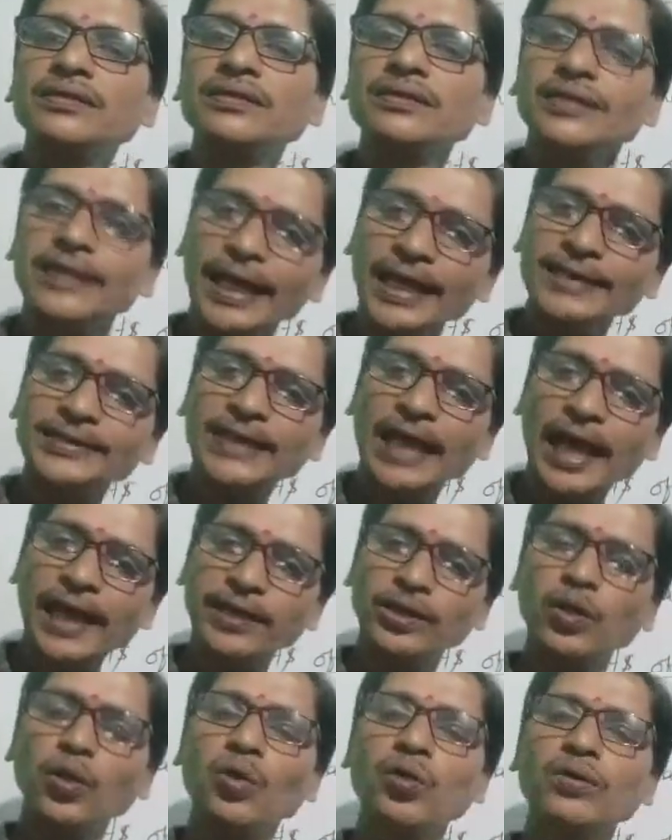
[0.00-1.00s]
Yes,
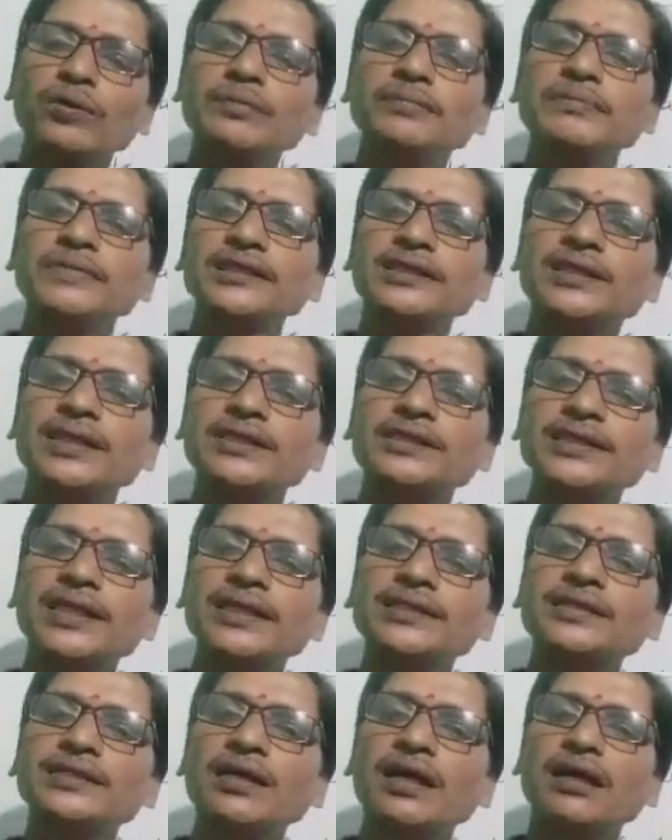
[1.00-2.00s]
I know Mr.
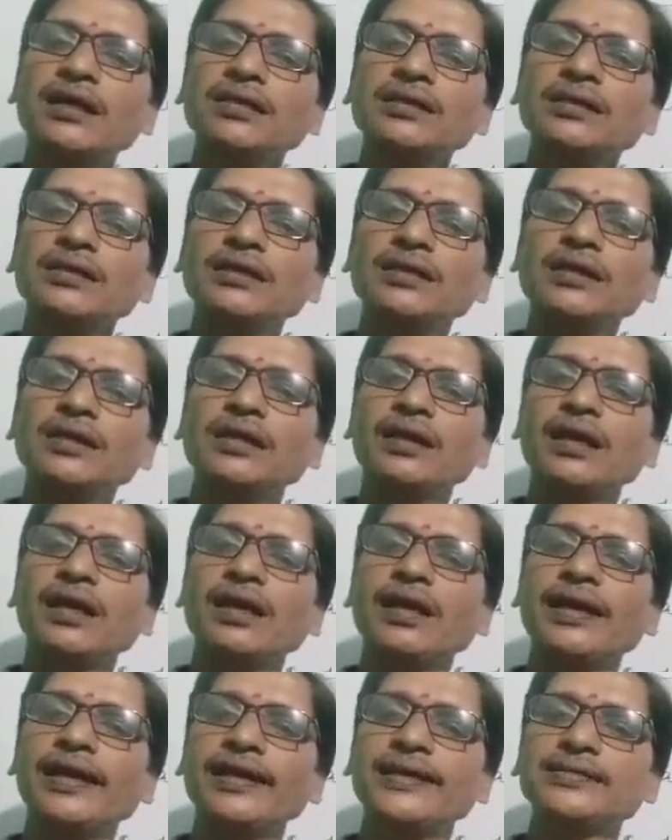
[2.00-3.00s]
Sasson
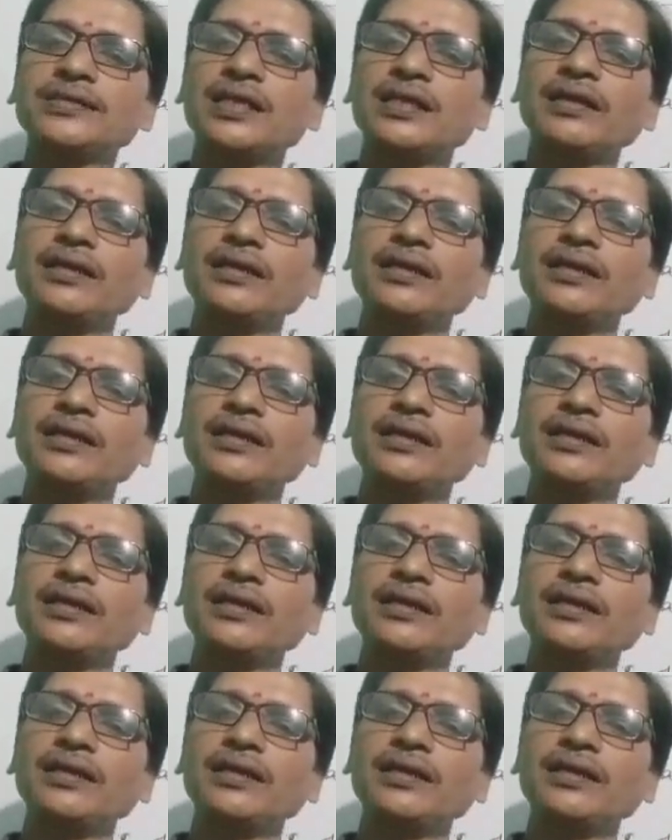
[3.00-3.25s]
is a